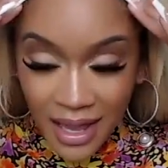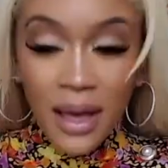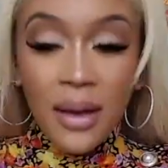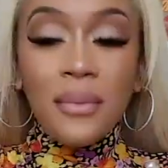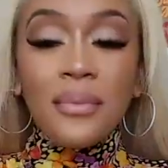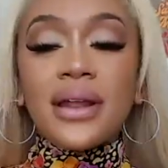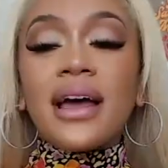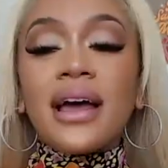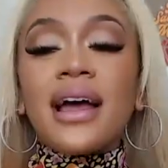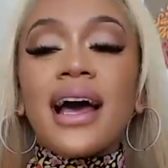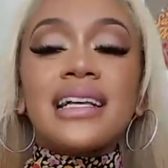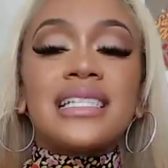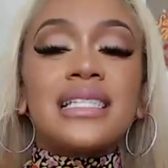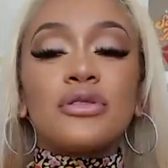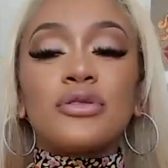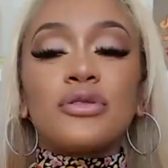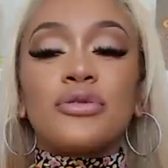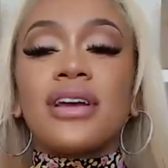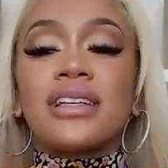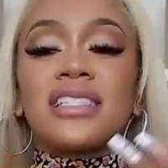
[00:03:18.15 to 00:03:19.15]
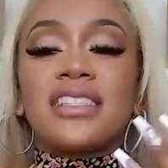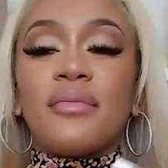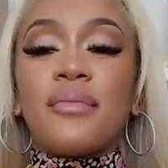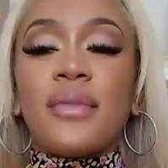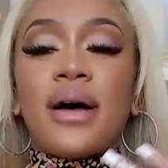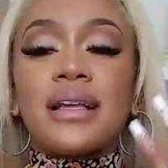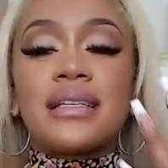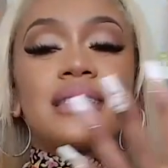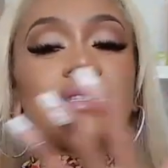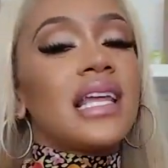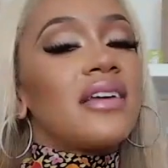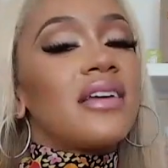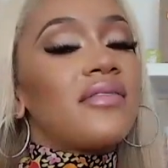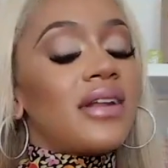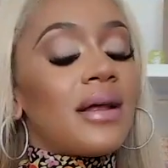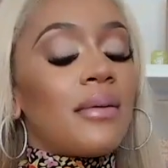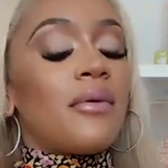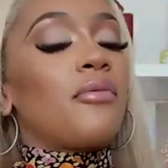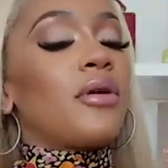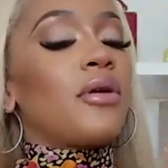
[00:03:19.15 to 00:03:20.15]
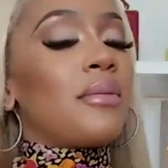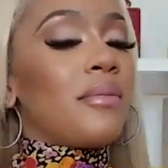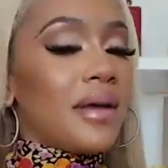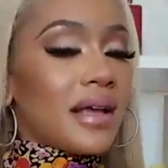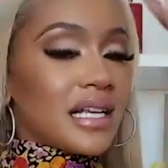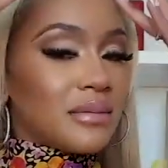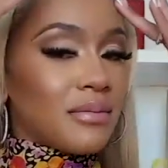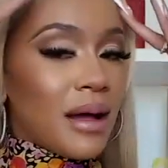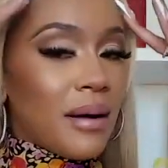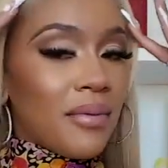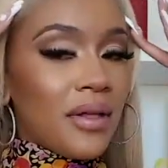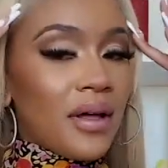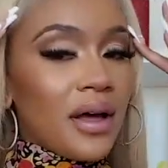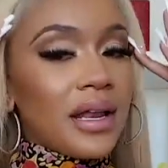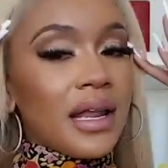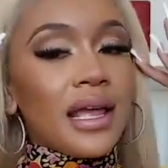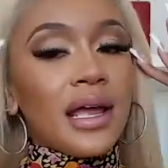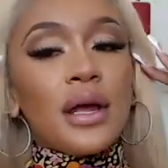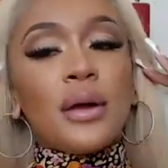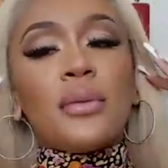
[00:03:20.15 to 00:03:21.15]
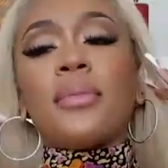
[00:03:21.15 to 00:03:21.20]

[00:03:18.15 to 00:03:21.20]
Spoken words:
But I got some tricks up my sleeve and I'm going to remix my blonde hair.